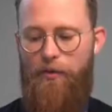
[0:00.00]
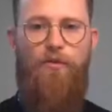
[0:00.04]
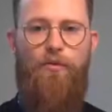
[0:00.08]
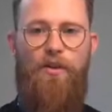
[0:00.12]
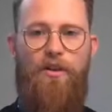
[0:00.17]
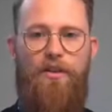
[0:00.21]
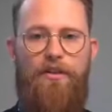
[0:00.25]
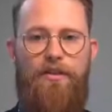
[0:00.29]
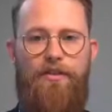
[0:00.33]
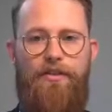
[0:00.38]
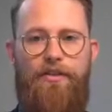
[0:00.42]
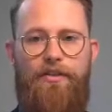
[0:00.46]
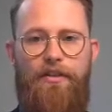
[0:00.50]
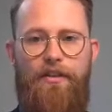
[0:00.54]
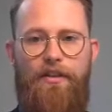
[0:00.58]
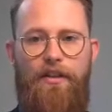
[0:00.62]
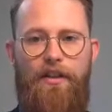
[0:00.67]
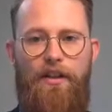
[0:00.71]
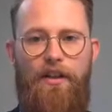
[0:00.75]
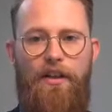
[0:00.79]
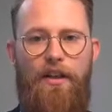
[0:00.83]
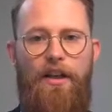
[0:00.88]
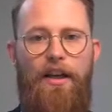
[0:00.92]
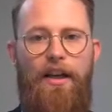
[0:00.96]
Once.
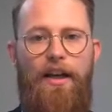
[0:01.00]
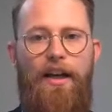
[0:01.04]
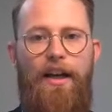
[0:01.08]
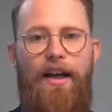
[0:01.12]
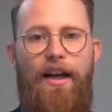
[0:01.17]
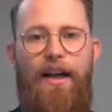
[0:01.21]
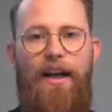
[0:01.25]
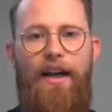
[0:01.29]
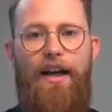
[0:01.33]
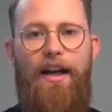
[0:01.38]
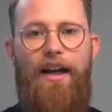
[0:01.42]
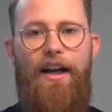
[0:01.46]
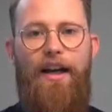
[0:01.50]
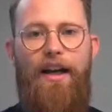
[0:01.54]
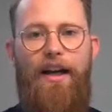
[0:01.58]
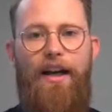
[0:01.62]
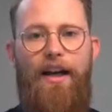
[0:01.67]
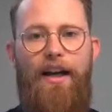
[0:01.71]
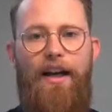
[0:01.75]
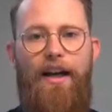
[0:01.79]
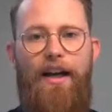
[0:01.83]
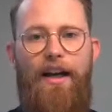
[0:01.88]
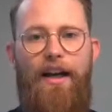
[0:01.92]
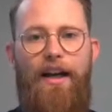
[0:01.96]
And
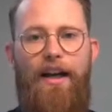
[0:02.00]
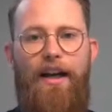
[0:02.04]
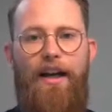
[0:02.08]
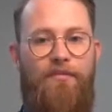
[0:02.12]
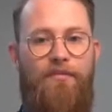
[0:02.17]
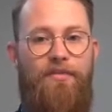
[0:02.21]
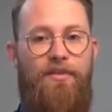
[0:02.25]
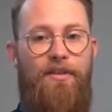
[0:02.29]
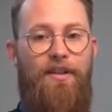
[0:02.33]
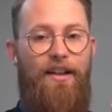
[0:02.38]
now,